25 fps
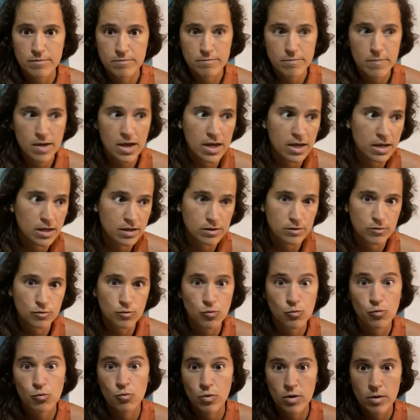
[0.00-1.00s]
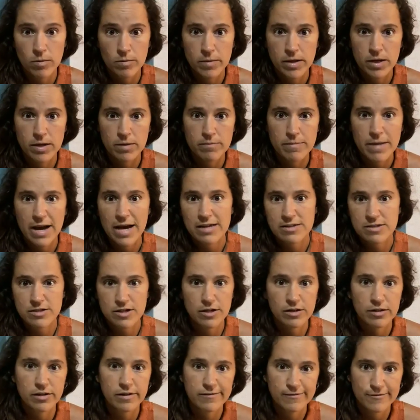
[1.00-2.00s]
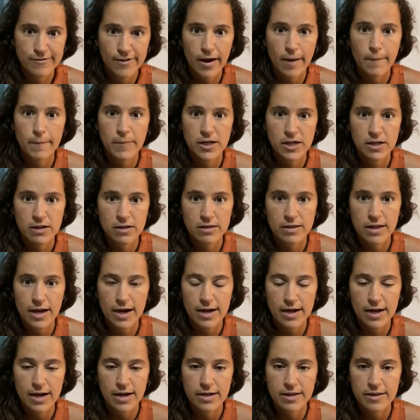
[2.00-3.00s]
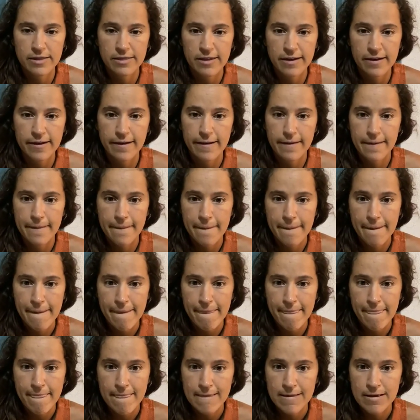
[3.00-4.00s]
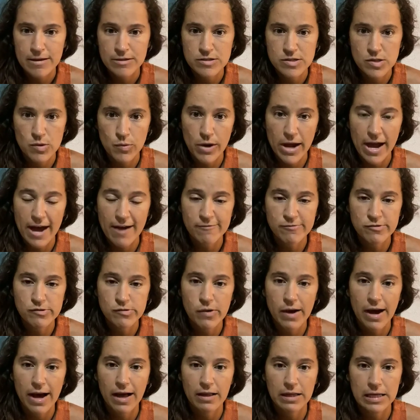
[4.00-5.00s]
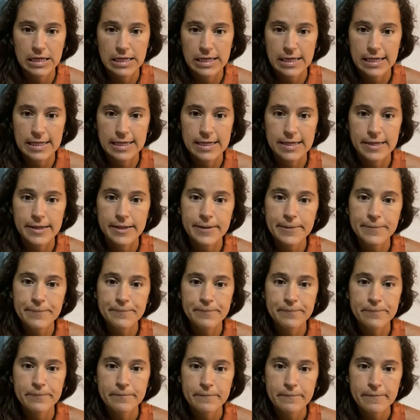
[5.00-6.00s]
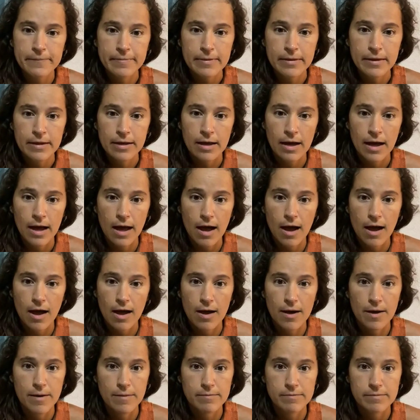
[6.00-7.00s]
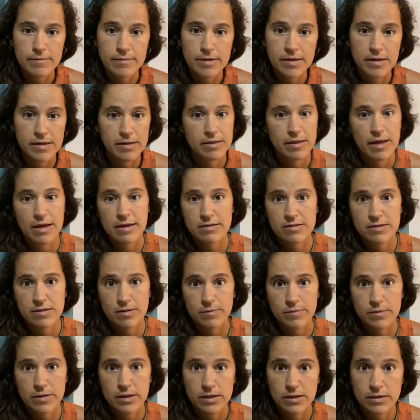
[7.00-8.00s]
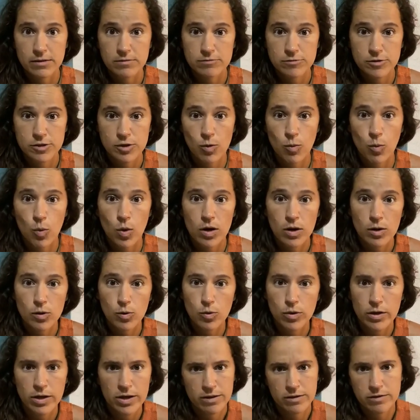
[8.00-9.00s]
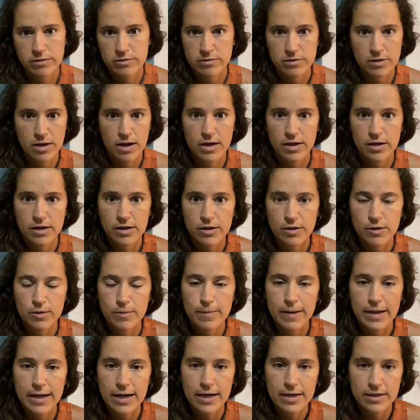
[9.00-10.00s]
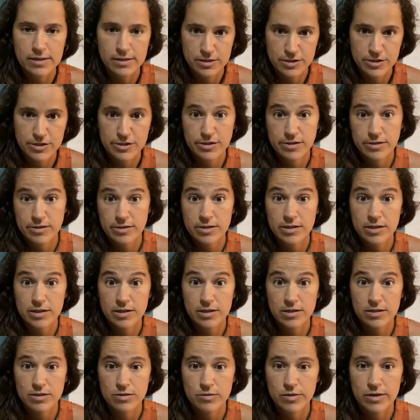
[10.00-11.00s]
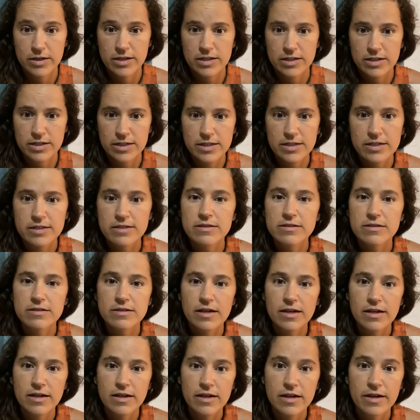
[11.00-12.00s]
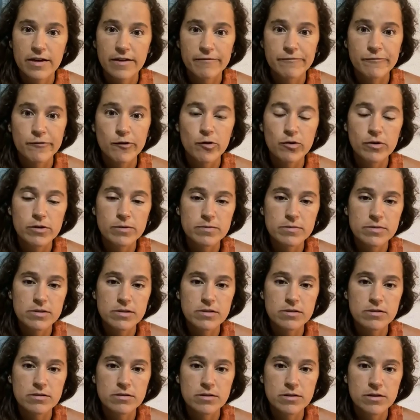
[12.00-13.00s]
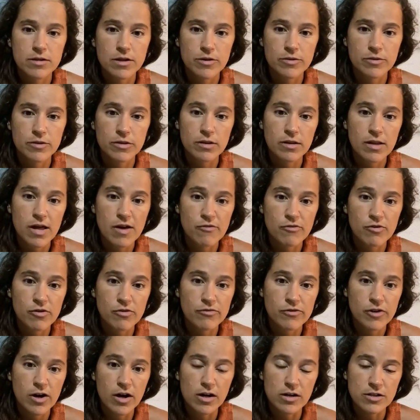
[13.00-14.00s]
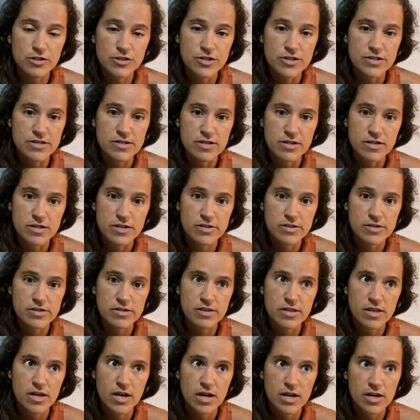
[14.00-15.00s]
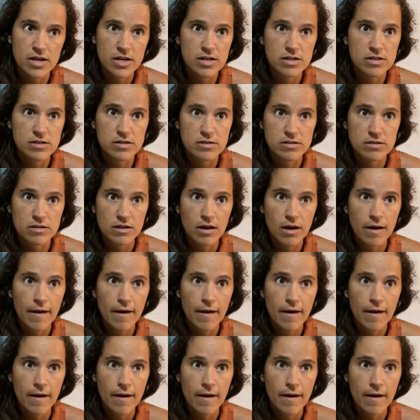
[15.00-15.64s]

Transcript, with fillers: man and woman, masculine, feminine, that kind of thing. So we have duality here. Um, and that's something to work with. It's not good or bad. It's just it is what it is, and it informs you know the level of consciousness that is